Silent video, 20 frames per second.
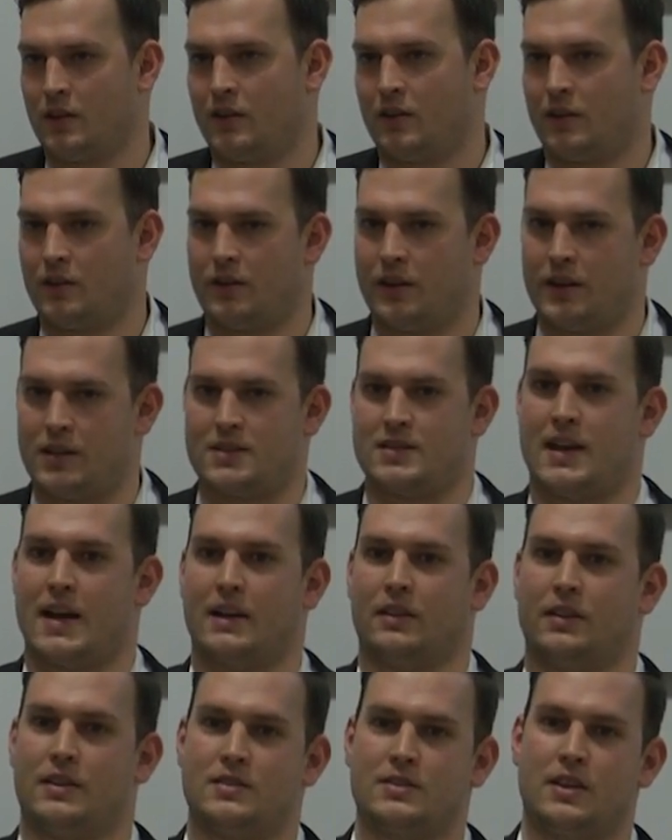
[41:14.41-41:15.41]
aren't
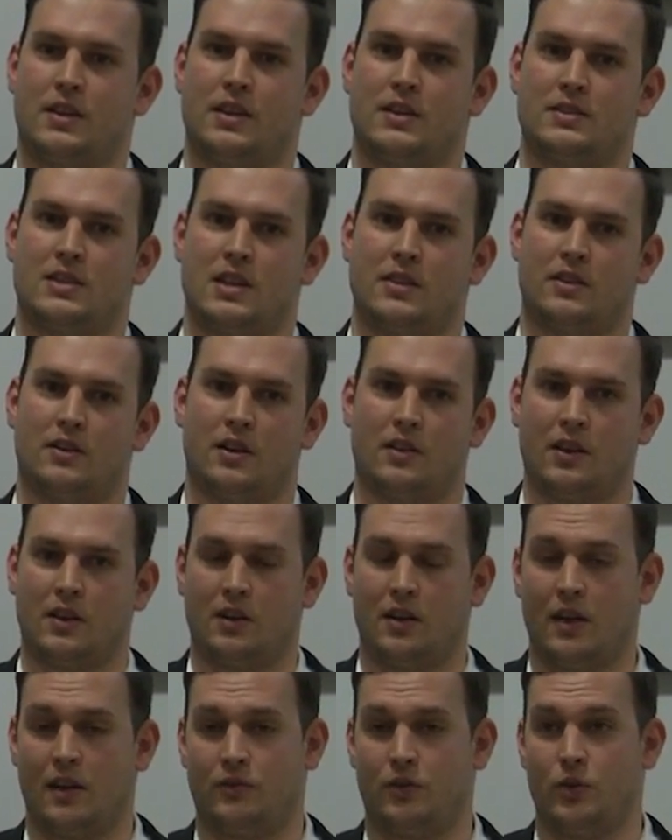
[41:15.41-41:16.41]
exactly cities either. And
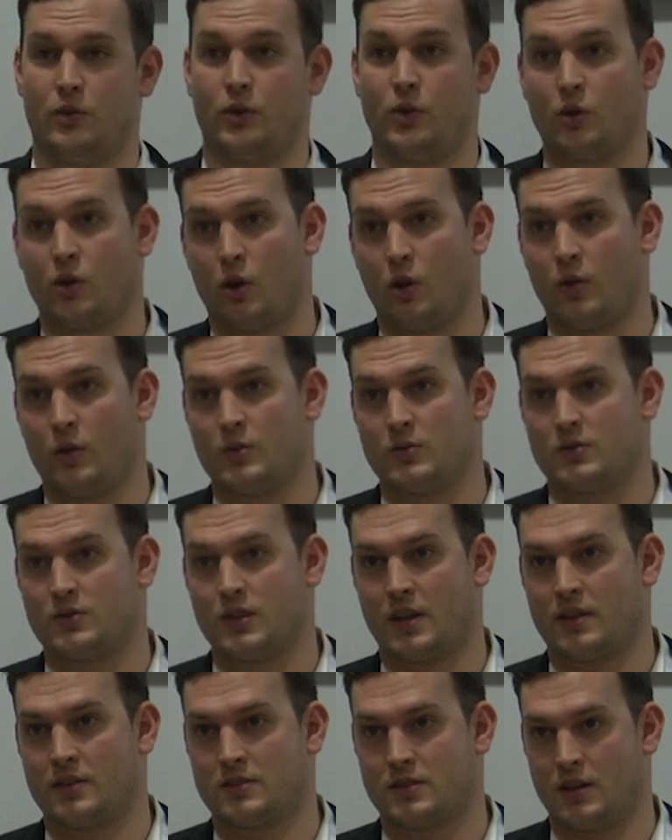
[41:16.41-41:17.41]
then if you do go to those
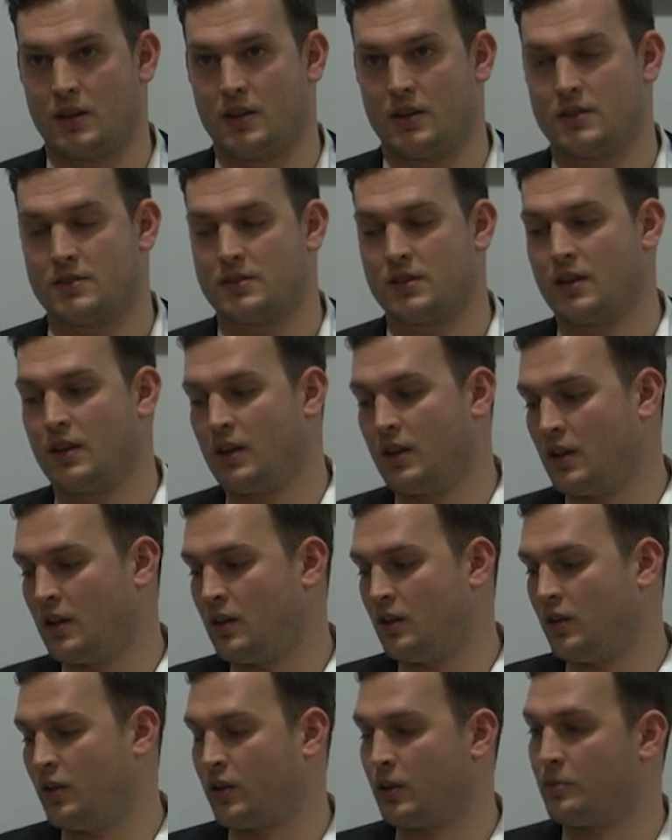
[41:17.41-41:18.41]
cities,
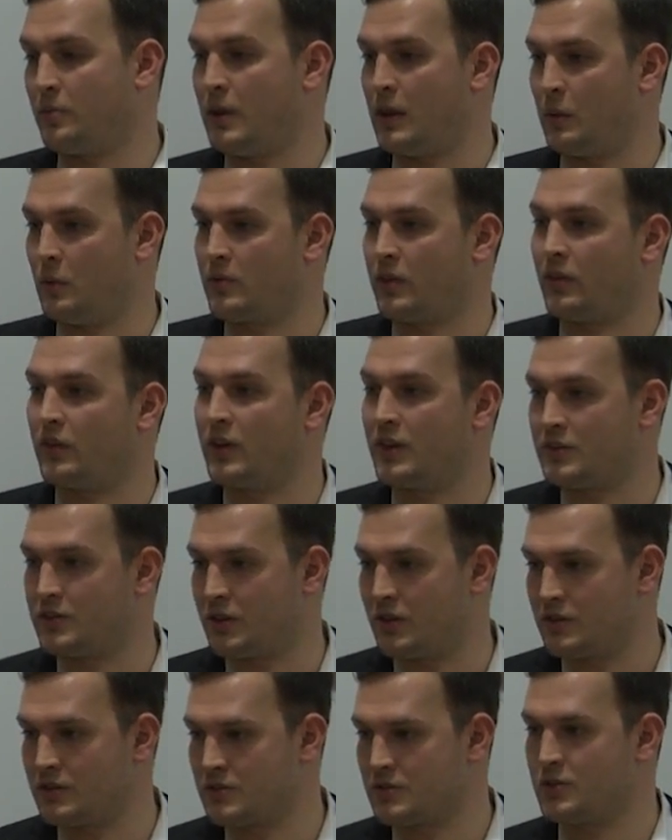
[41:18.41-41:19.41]
you're competing with other
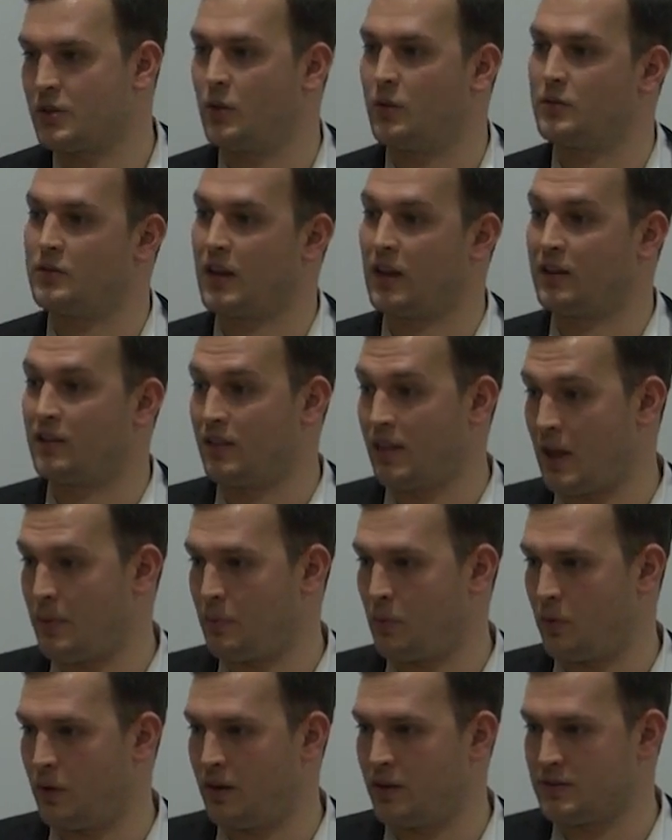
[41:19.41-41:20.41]
interns. So to get to that
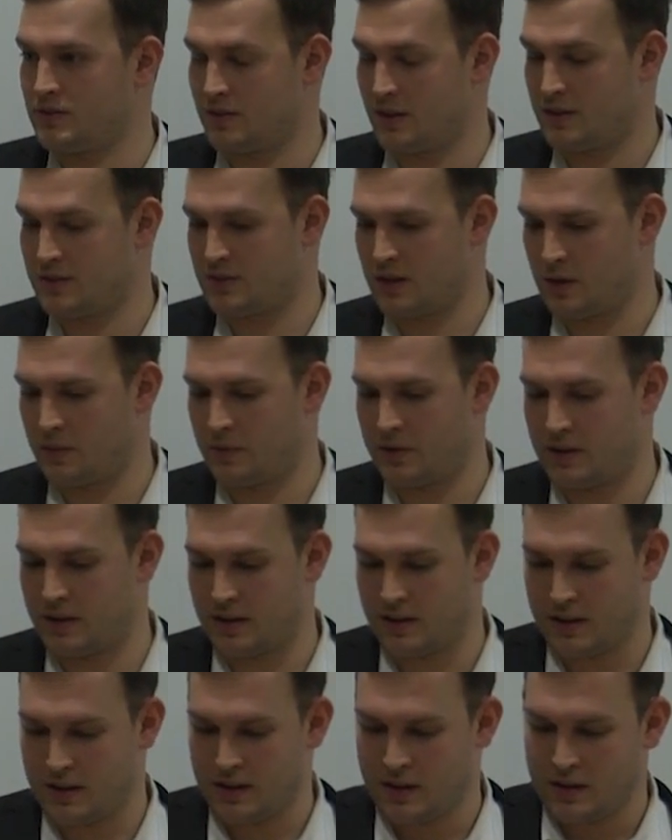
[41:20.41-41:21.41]
point, it's a nice segue.